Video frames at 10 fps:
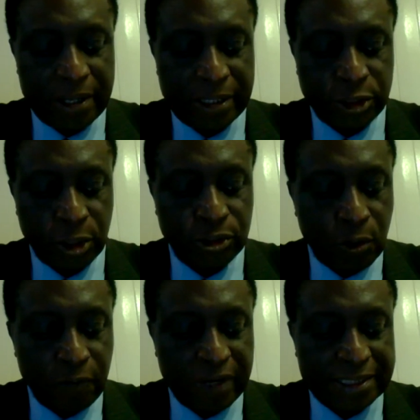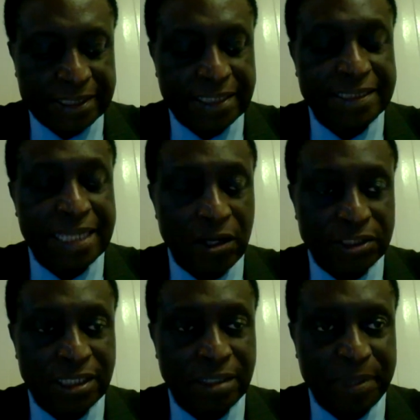just over
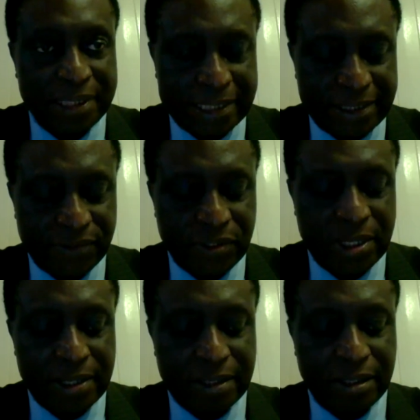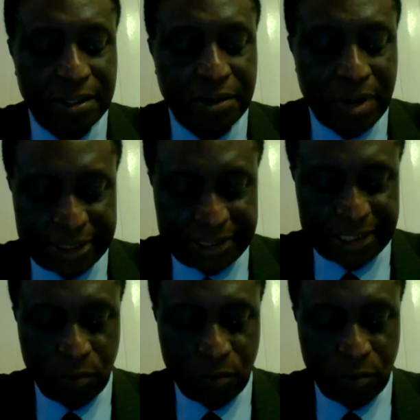6,000 patents granted.